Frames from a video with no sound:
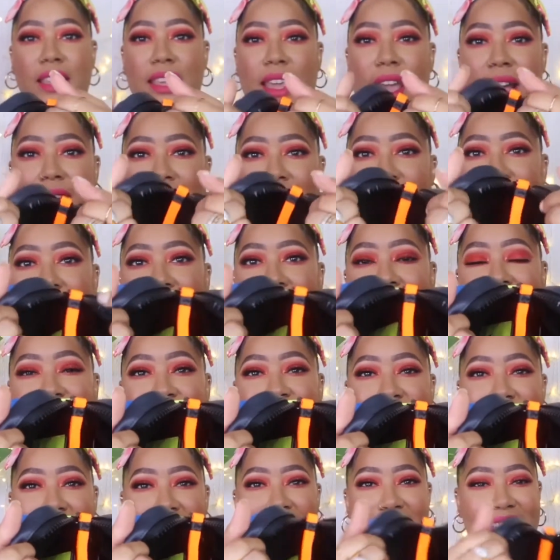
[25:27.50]
yeah
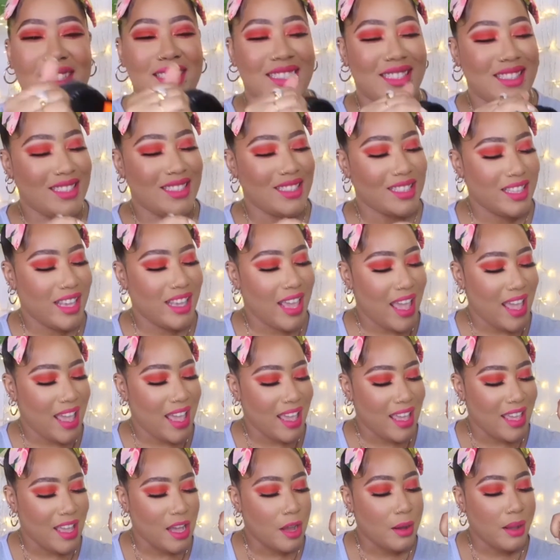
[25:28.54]
it fits
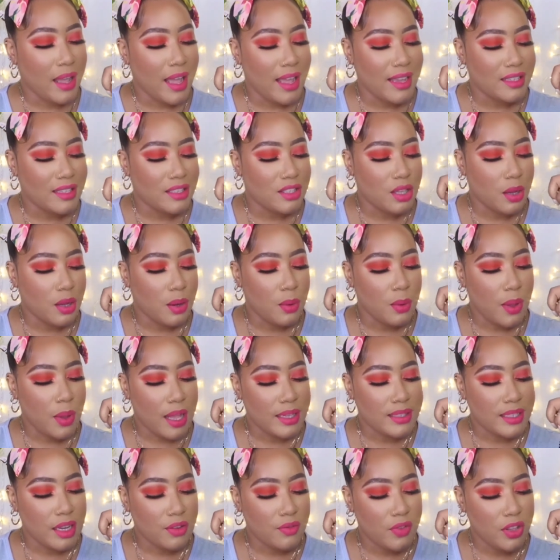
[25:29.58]
yay okay so
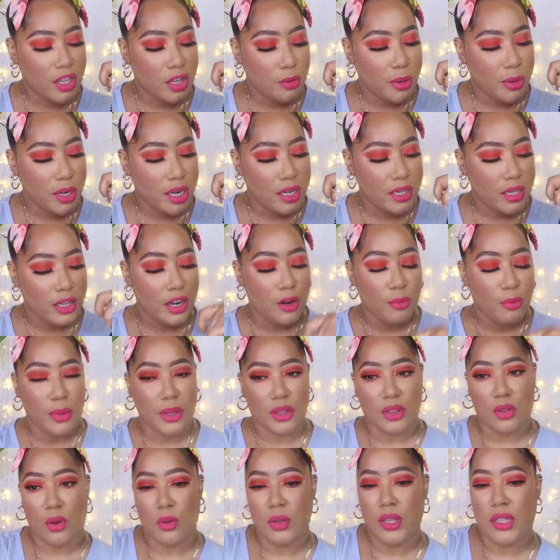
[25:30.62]
i definitely could put it in there
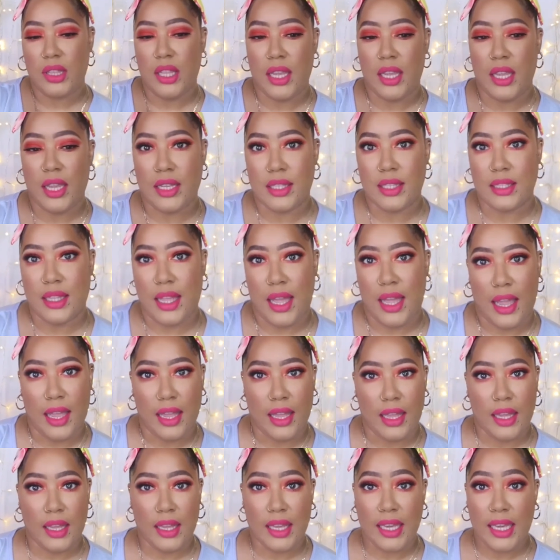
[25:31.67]
but the only thing is
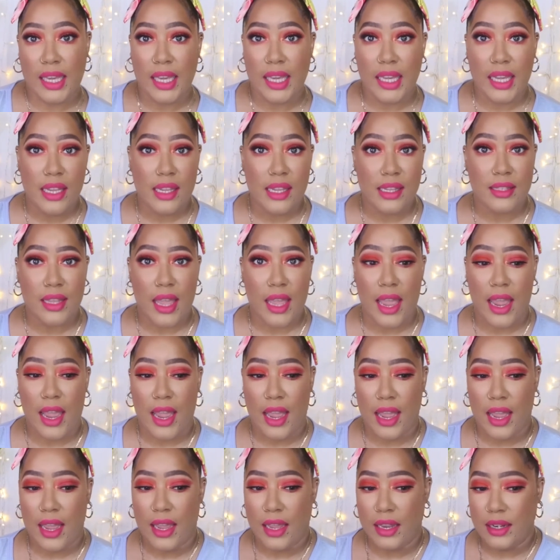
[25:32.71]
like keys
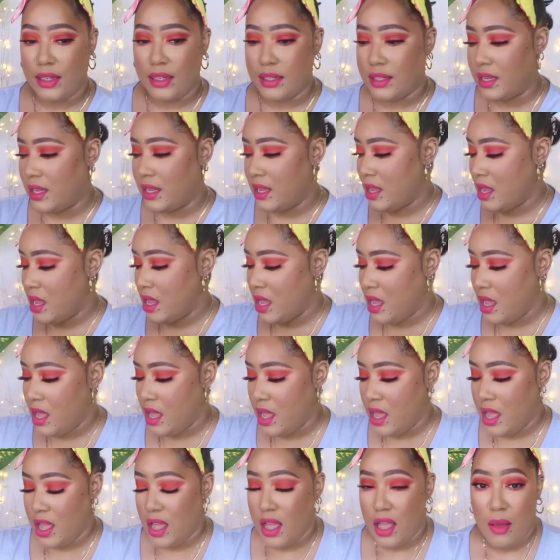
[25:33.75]
and
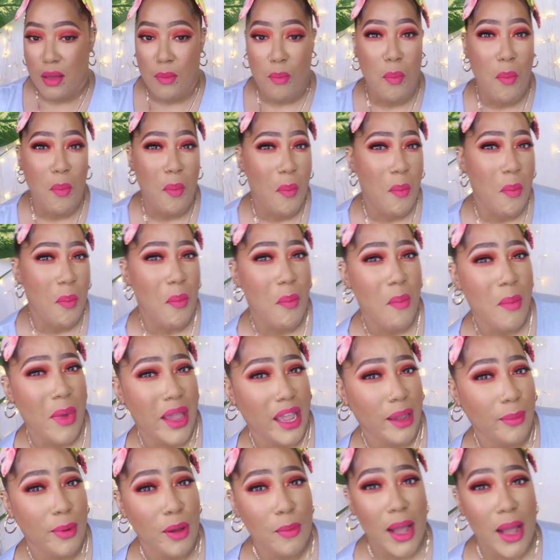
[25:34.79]

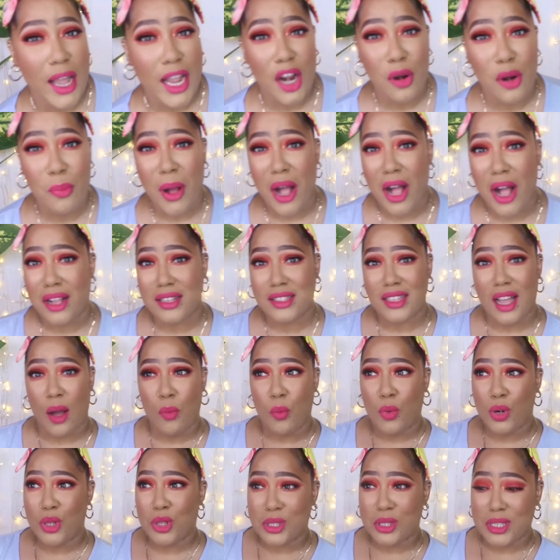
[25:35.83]
maybe my airpods
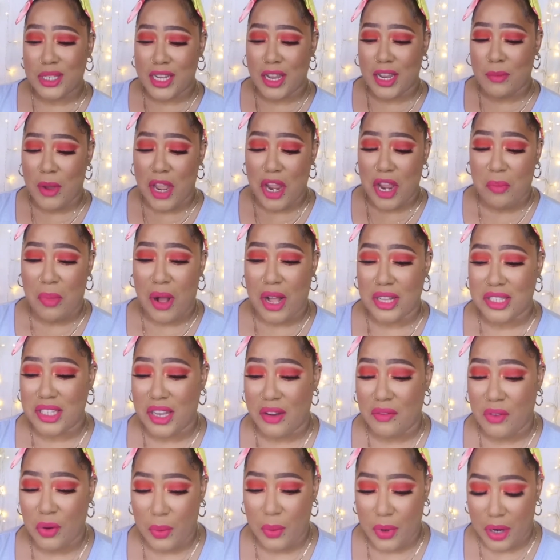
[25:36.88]
i'm one of those that take my airpods
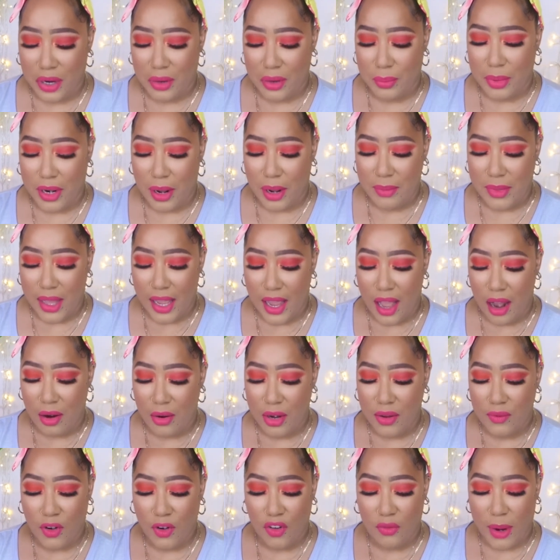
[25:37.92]
everywhere but i'm like i
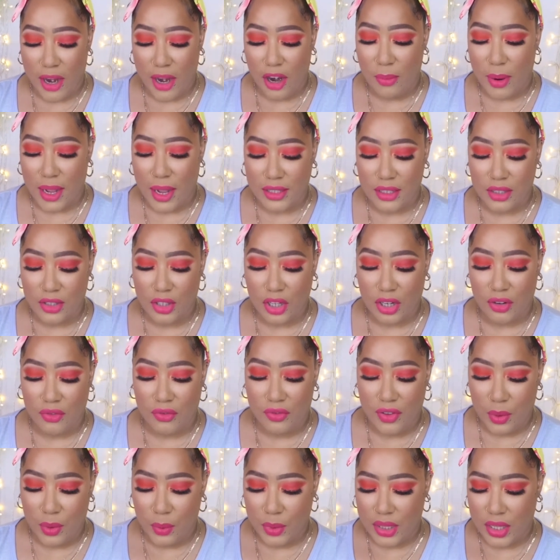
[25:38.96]
don't even know if my airpods is gonna
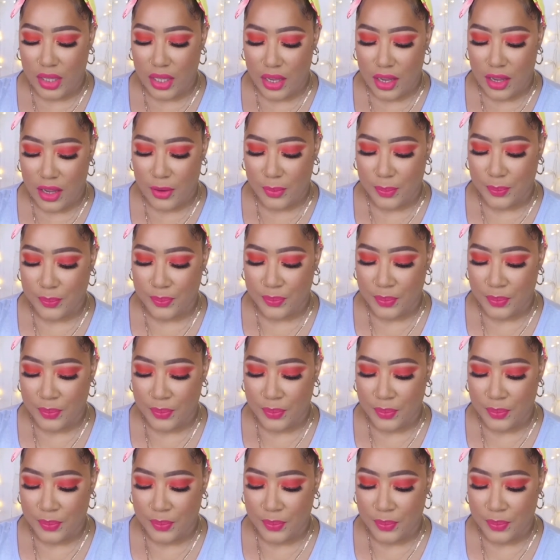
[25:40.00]
fit with it